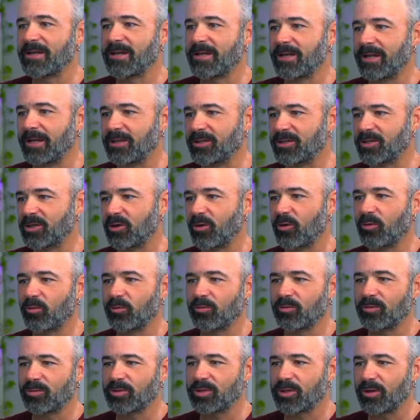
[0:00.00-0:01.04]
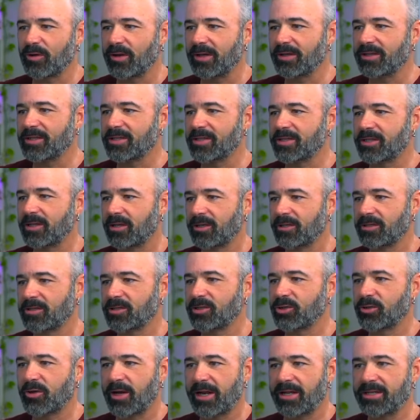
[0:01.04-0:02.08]
And so during the sun's
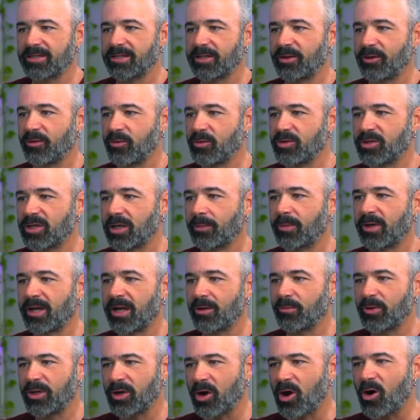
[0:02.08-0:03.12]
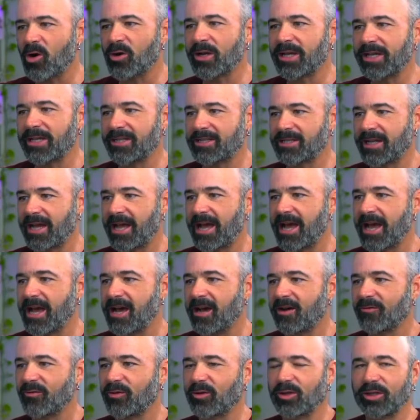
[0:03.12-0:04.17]
transit through Gemini, we all get to
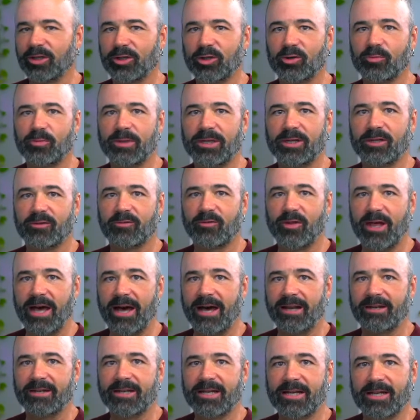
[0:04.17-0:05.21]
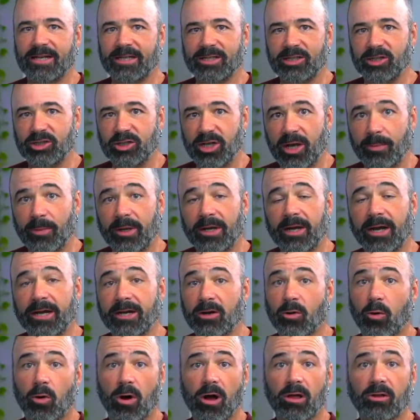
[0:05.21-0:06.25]
have a little bit of that Gemini
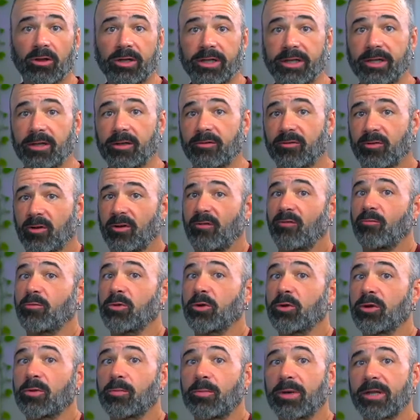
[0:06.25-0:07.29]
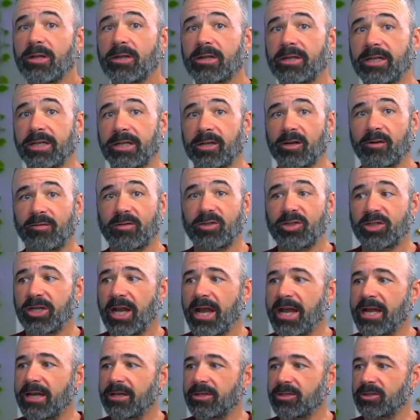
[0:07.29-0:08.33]
quality of mutability, of
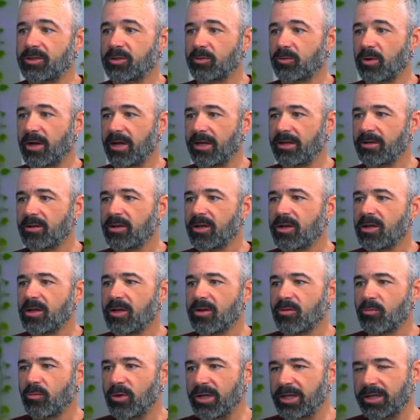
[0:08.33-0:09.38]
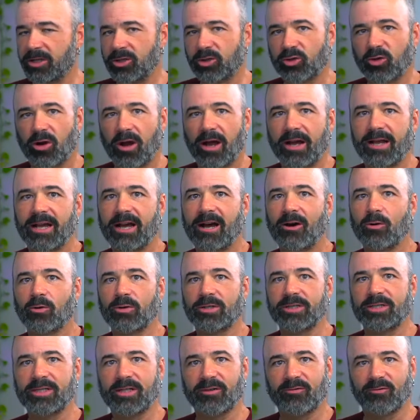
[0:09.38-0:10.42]
change, right? We can try out
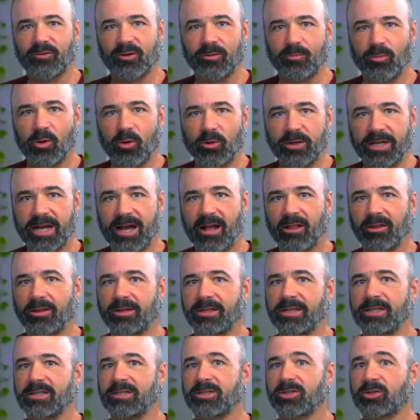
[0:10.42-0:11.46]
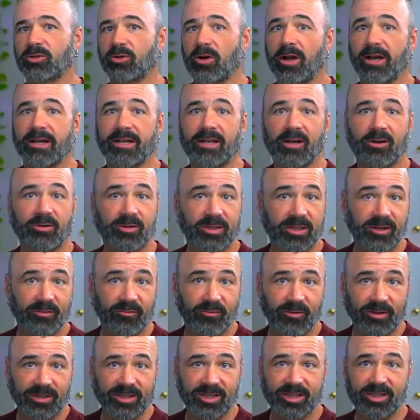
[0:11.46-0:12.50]
different modalities, try out
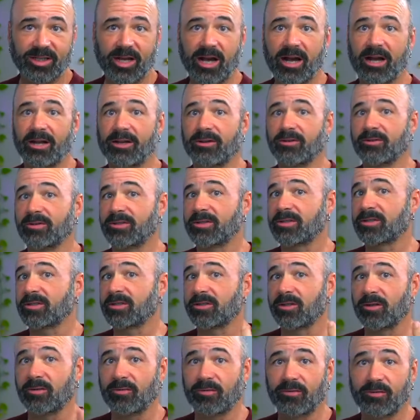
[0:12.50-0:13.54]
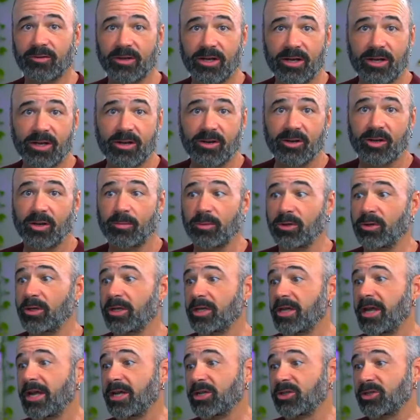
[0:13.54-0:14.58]
different styles of
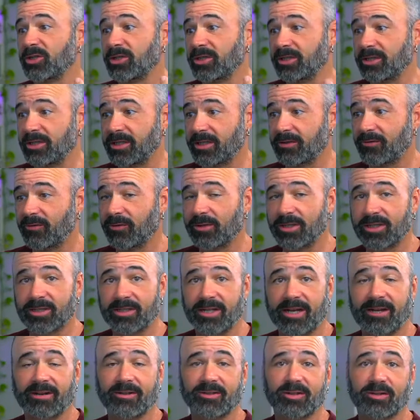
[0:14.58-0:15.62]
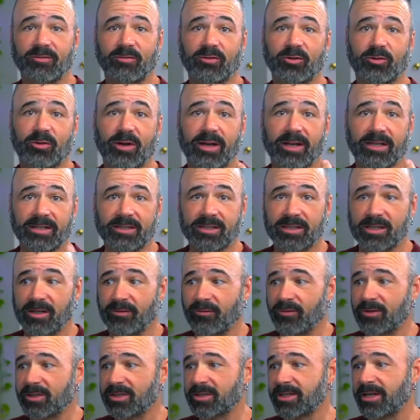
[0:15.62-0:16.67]
communication, different styles of dress,
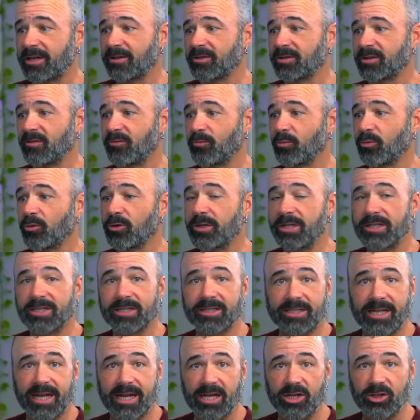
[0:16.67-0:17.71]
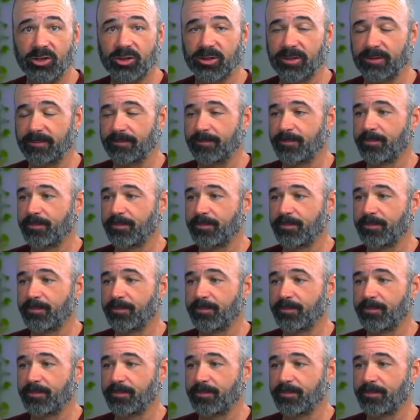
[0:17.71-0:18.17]
different styles of presentation.